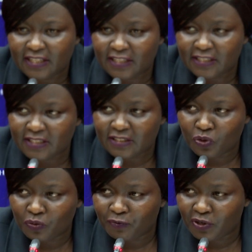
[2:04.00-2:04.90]
there is
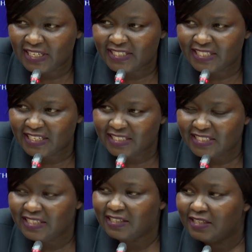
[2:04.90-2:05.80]
no
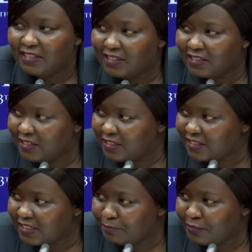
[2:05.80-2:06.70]
volatility, that there is
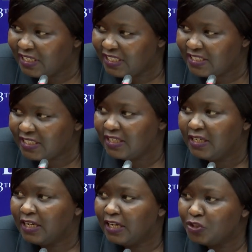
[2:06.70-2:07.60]
stability,
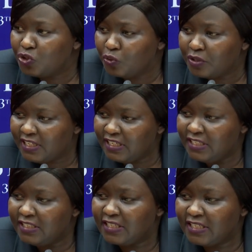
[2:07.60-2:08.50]
and so the
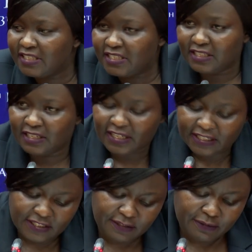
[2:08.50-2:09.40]
interest
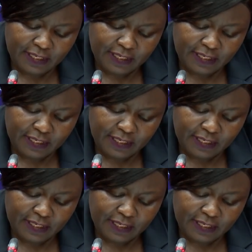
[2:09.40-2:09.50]
rate